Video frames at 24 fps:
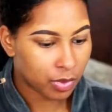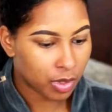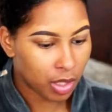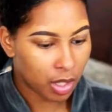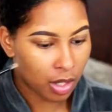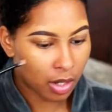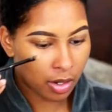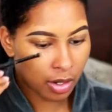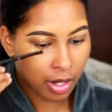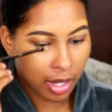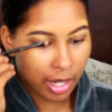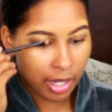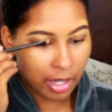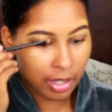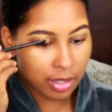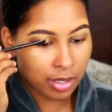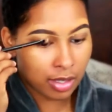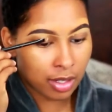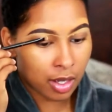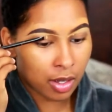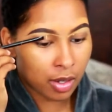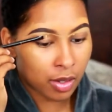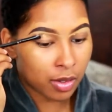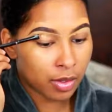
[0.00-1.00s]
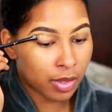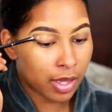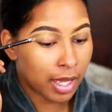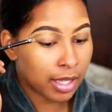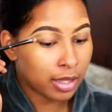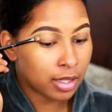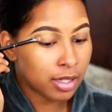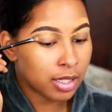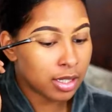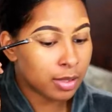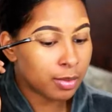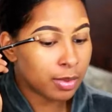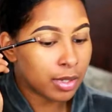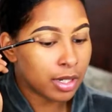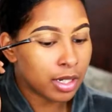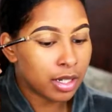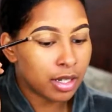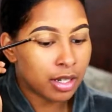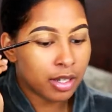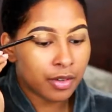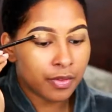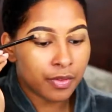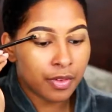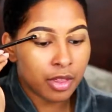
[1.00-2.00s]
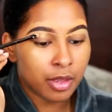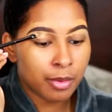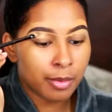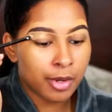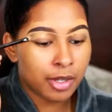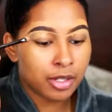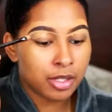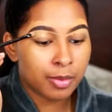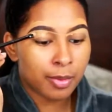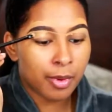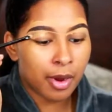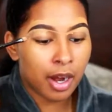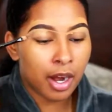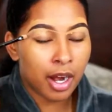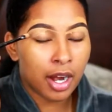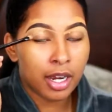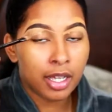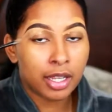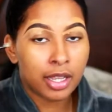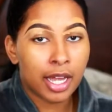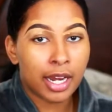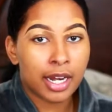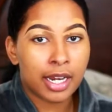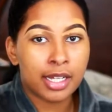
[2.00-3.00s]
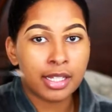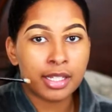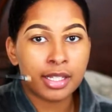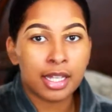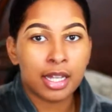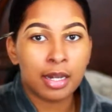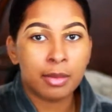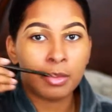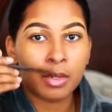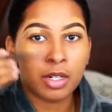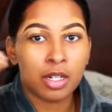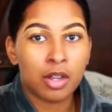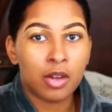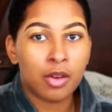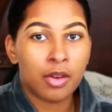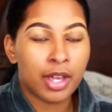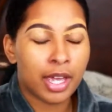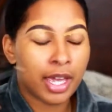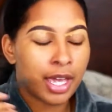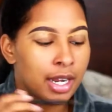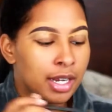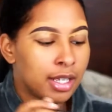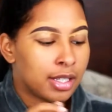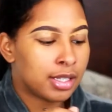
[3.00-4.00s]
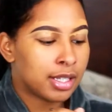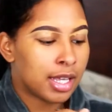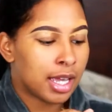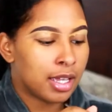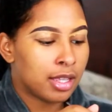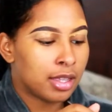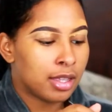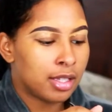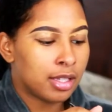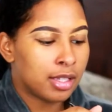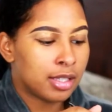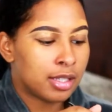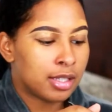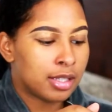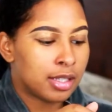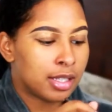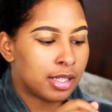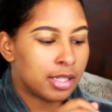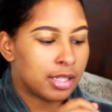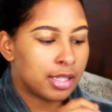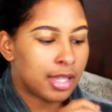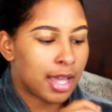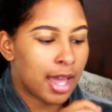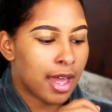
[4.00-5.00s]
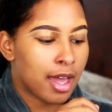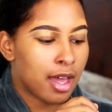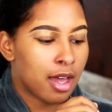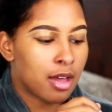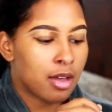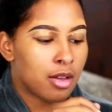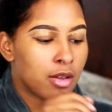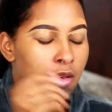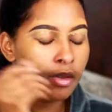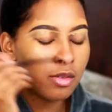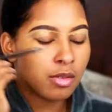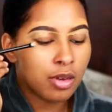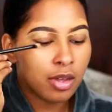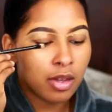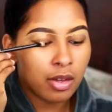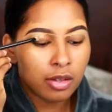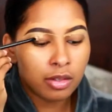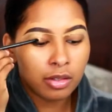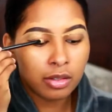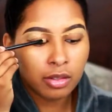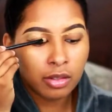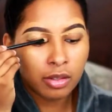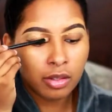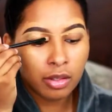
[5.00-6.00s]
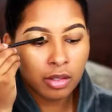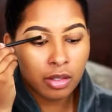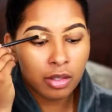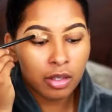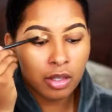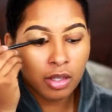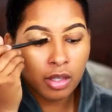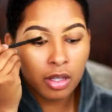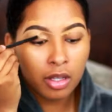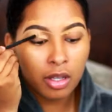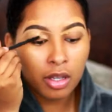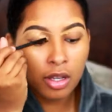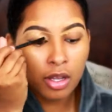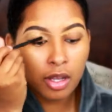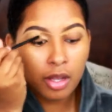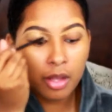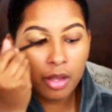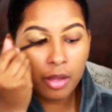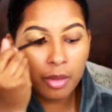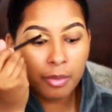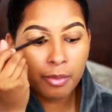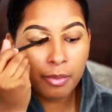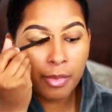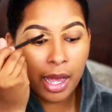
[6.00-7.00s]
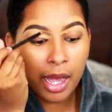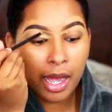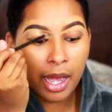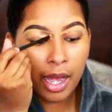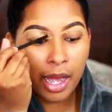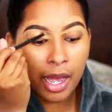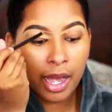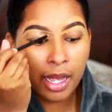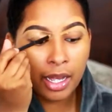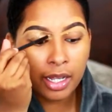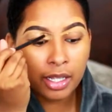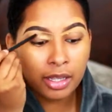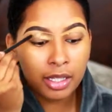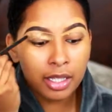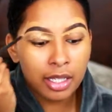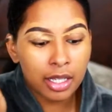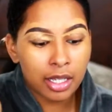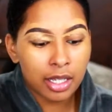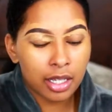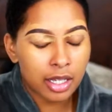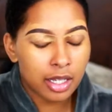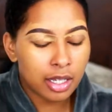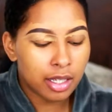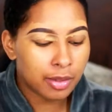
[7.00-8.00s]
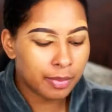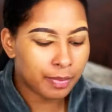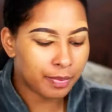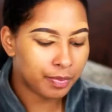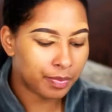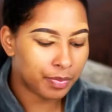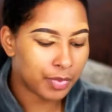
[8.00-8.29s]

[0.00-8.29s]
Okay, so that looks pretty good for the most part. Like I said, I'm going to go ahead and take this down my eyelid.